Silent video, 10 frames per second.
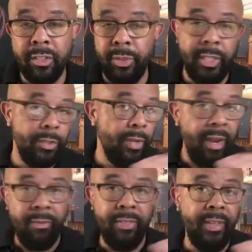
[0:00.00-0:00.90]
So it tells you
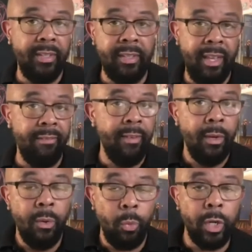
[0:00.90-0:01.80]
everything that they've
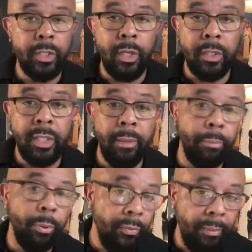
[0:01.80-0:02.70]
worked on to
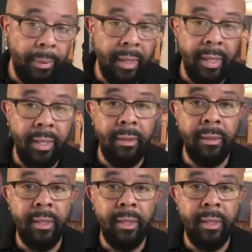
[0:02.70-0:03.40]
improve the plugin,